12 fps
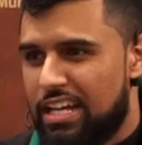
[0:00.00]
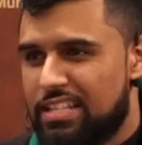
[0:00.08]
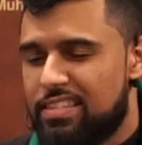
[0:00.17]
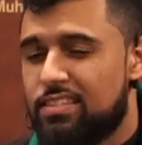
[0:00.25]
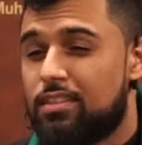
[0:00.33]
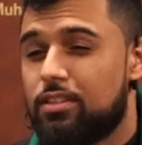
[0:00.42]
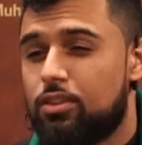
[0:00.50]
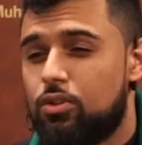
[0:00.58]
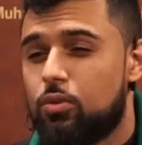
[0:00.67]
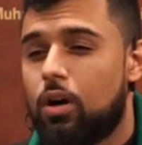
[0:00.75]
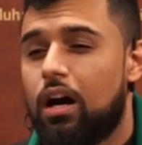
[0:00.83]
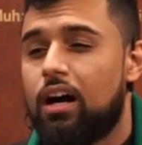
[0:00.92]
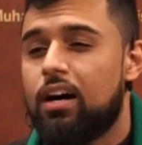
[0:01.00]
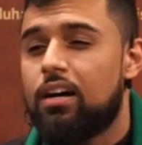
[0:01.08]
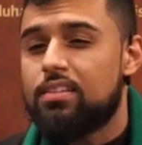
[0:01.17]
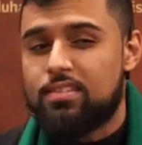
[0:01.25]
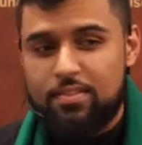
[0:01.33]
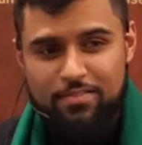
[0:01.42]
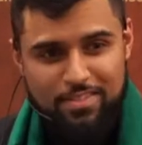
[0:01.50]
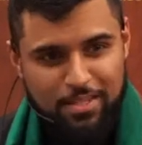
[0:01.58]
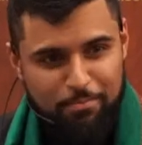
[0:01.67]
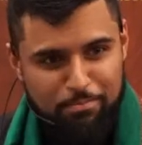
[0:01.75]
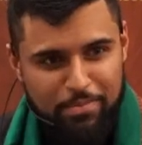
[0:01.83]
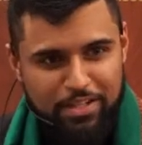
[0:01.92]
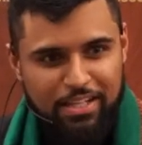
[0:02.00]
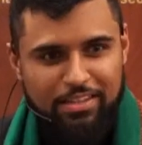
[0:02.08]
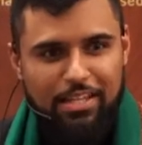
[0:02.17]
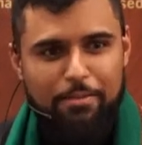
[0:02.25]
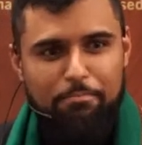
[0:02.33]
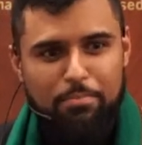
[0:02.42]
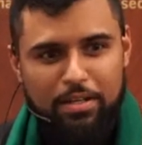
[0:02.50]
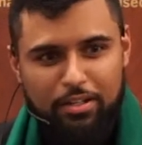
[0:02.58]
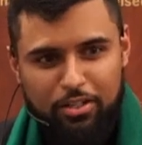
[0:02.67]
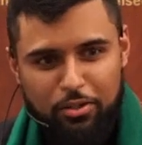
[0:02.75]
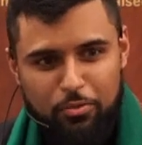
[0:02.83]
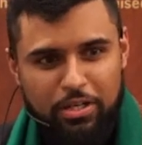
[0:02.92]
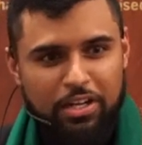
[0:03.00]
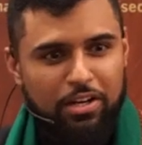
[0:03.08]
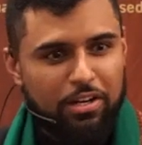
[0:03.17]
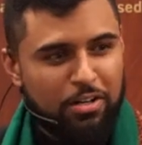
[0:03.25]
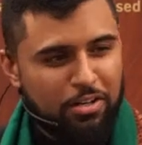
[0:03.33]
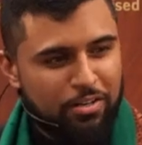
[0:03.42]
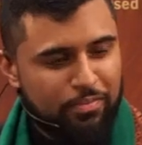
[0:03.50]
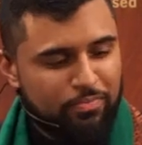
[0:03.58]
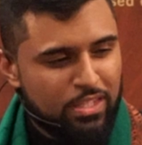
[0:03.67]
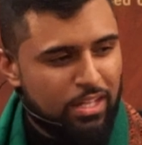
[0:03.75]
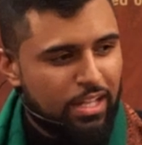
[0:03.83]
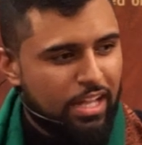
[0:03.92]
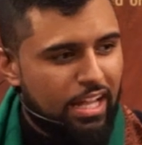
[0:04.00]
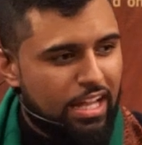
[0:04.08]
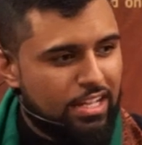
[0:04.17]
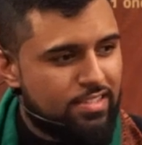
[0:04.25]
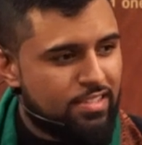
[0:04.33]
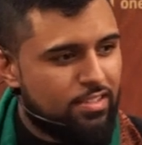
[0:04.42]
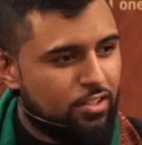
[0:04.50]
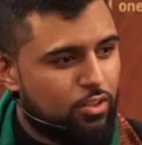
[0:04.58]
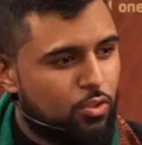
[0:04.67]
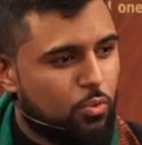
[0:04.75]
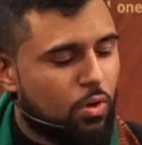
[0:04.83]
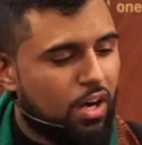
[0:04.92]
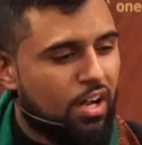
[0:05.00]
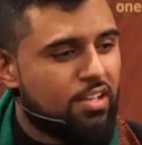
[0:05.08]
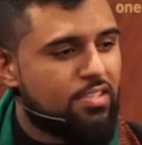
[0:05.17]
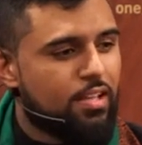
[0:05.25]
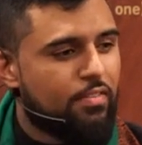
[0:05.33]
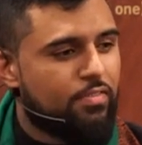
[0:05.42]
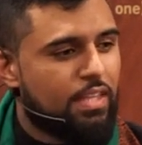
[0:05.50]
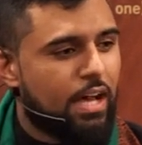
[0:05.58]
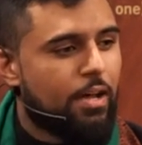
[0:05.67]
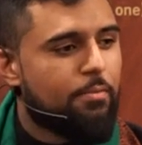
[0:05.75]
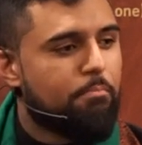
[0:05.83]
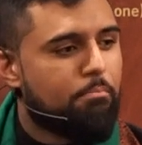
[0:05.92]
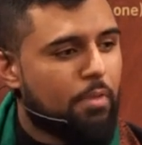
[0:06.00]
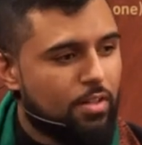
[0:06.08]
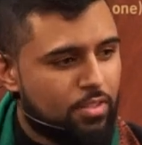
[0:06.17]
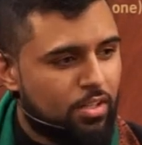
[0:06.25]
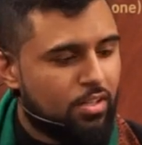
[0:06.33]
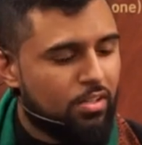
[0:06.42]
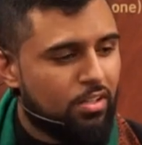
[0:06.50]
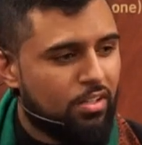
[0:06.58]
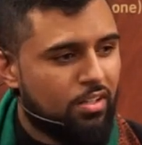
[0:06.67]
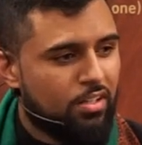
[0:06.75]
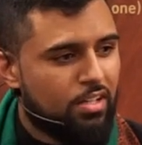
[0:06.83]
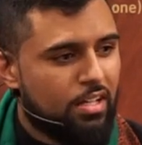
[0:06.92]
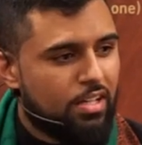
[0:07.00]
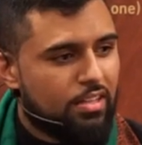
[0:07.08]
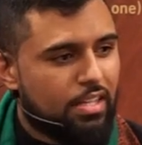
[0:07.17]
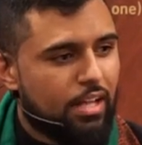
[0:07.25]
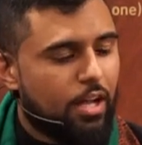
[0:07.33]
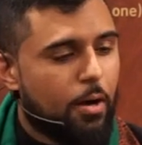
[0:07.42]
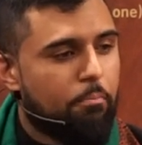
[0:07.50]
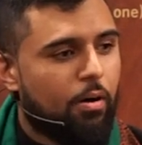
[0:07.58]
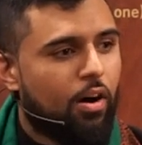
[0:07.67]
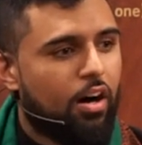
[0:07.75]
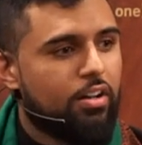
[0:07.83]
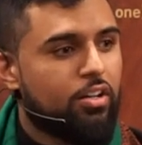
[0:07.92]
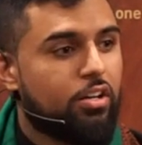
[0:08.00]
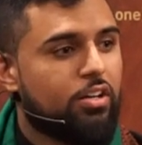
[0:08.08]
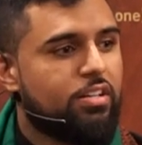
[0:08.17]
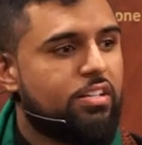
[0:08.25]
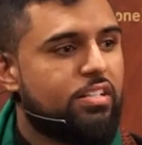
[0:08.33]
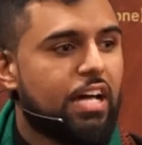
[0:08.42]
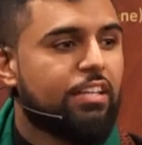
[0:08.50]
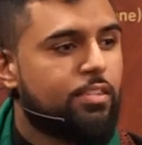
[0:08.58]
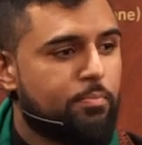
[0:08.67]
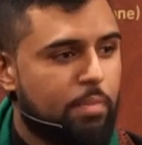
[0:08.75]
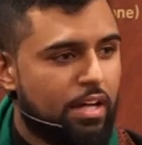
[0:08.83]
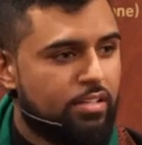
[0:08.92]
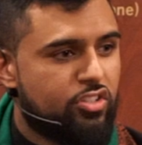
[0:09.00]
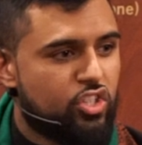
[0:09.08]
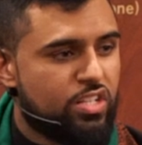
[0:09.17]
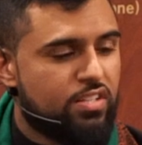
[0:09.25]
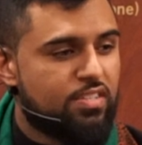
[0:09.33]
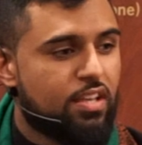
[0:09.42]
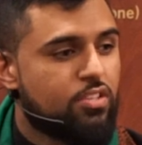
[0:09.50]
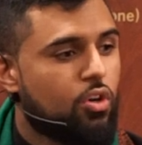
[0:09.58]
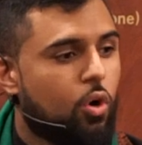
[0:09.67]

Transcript: it's the du'as of somebody that bring you here. It's the du'as of that mother that upon her deathbed she says,